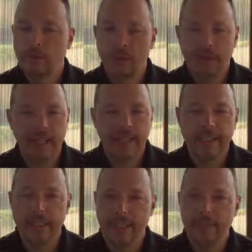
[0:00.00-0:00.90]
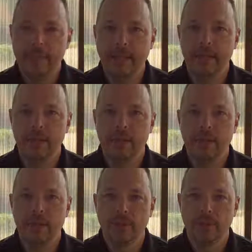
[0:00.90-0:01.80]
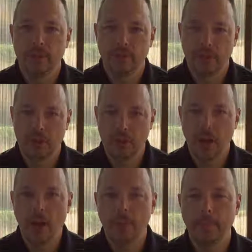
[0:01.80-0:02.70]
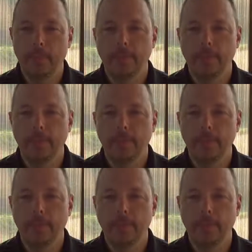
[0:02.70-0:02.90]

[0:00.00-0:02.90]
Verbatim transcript: Just taking 10 minutes to stop,